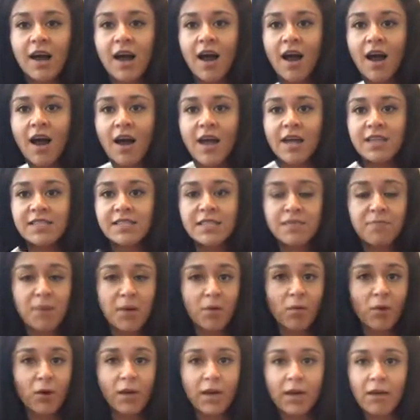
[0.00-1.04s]
I did my
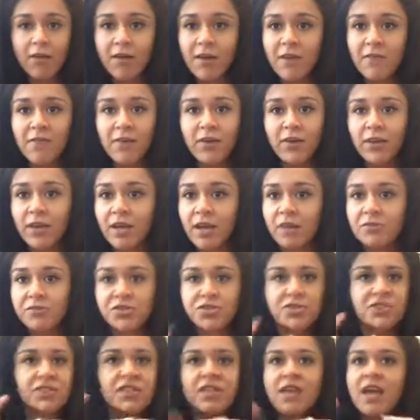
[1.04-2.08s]
workout and I felt like I was
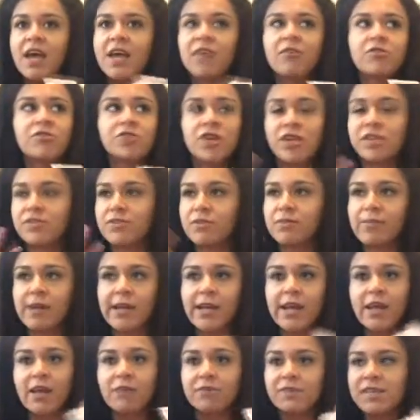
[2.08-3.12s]
just an Energizer
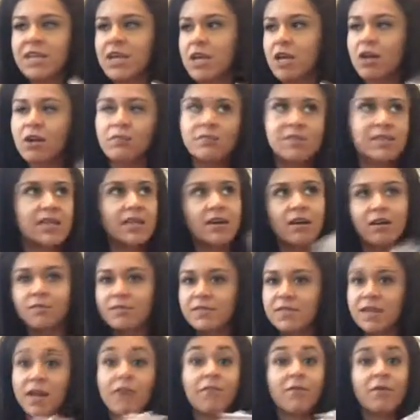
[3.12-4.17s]
bunny. I was here, I was there, I
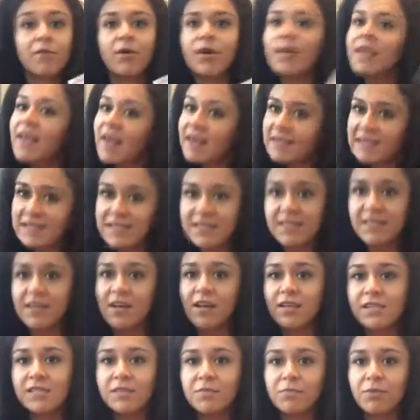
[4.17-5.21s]
was everywhere. Yes, that's an
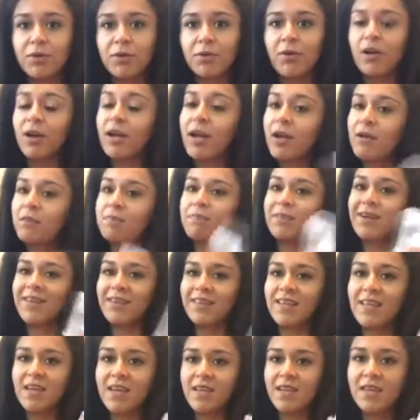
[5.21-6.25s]
awesome pre-workout, but
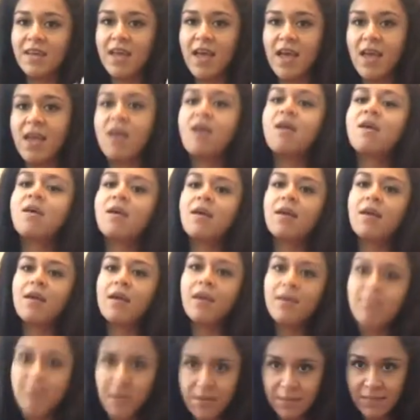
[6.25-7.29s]
at the end of the day,
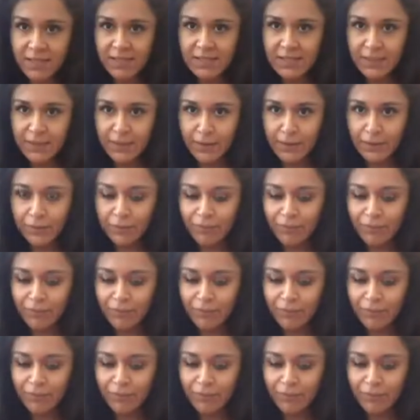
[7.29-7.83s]
it made me sick.